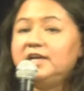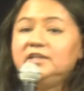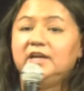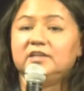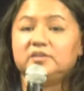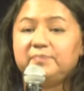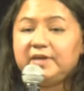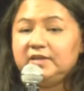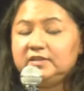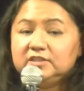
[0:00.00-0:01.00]
saying that to
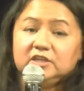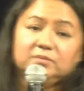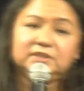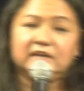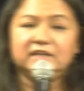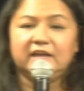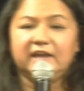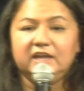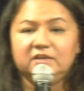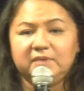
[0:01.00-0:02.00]
me. They stopped saying they
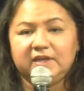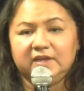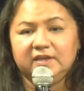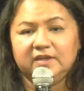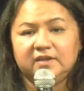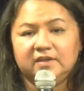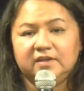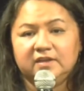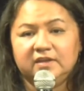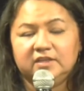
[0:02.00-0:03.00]
hate me.
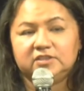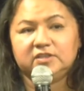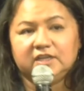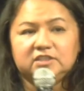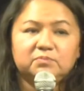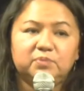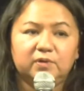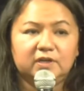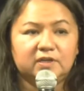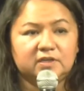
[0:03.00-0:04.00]
So that's
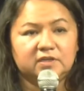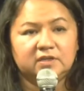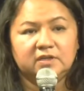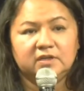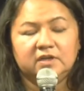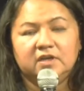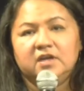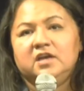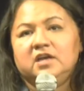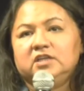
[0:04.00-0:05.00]
important.
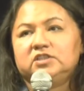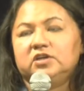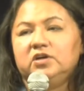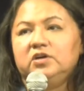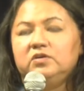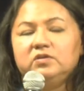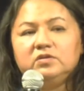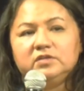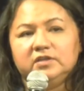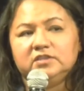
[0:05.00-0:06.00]
So
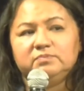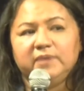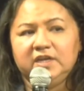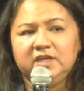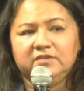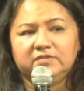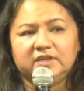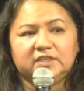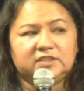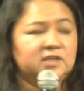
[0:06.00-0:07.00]
there's many of
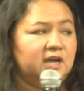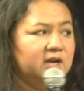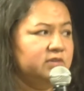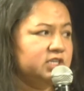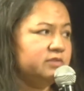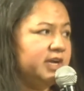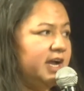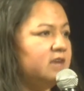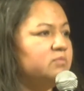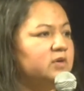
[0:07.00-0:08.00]
these, I wish we
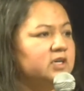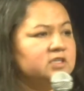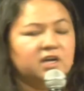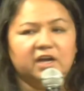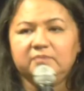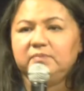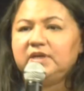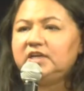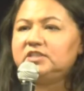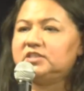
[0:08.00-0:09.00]
had more time
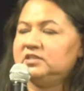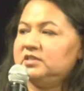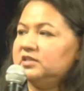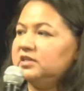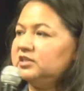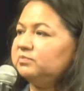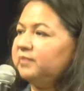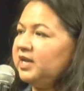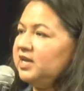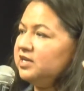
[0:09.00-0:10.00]
because there's
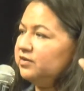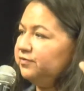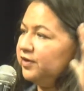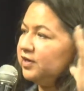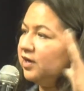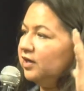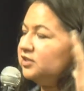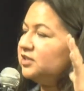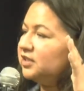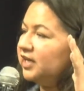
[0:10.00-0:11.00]
many different
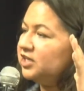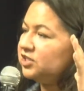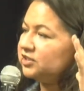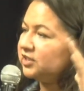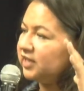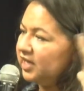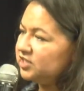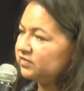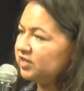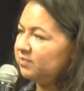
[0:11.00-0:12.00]
constellations and
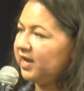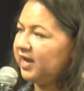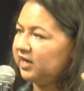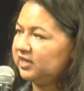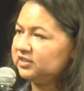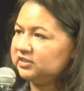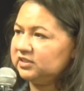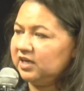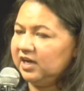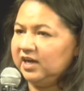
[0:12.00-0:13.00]
each of them has
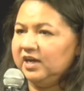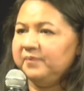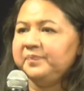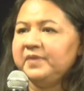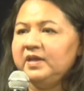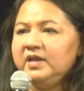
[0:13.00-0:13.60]
um,